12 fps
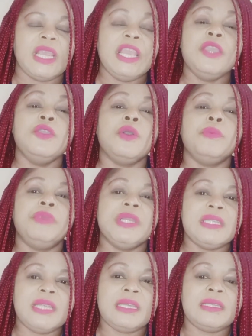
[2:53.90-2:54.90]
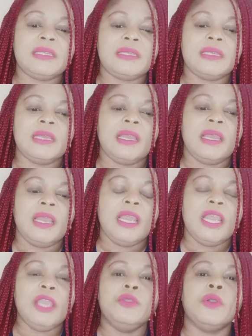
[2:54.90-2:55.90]
In your business,
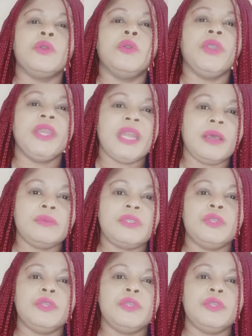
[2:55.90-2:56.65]
in your going out,